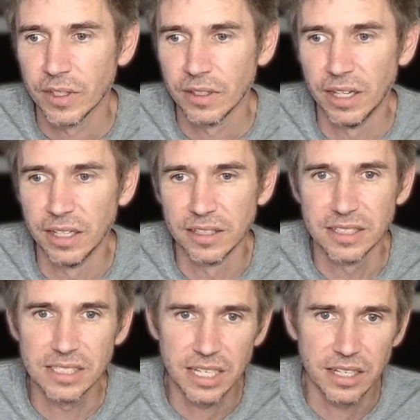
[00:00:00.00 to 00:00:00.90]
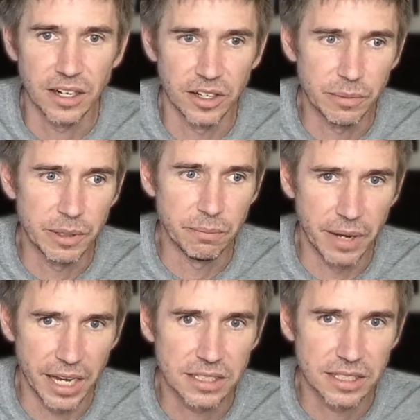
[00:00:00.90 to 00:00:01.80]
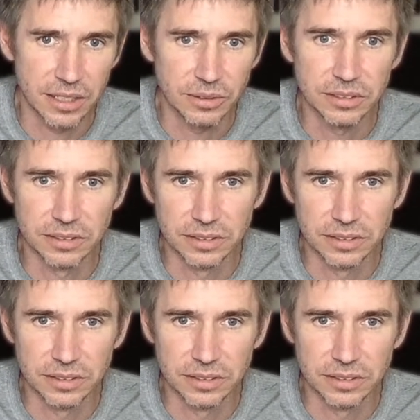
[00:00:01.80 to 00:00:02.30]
the second argument max count.